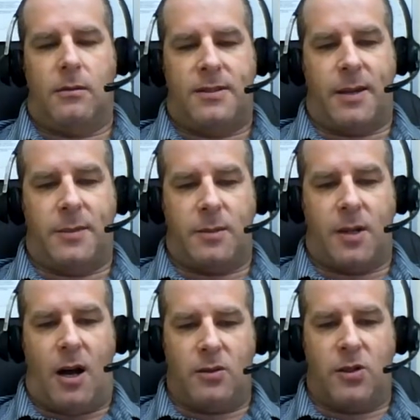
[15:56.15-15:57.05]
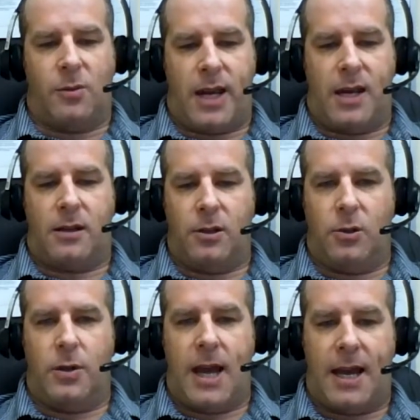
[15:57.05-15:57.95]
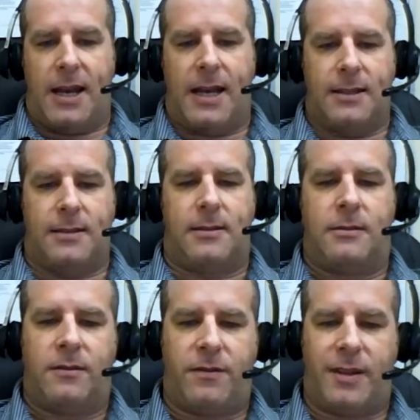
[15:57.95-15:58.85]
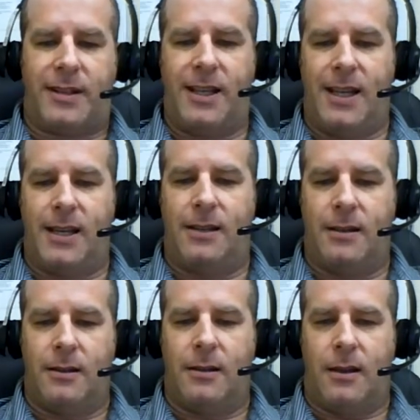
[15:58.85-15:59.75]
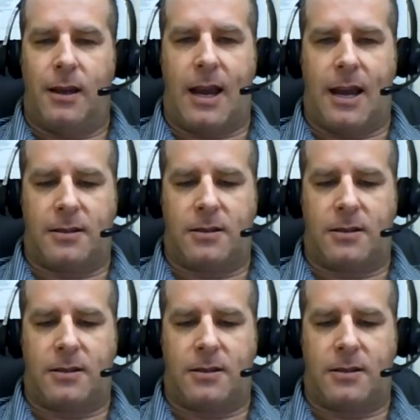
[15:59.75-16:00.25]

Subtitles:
Symptoms also may include headaches, fatigue, and a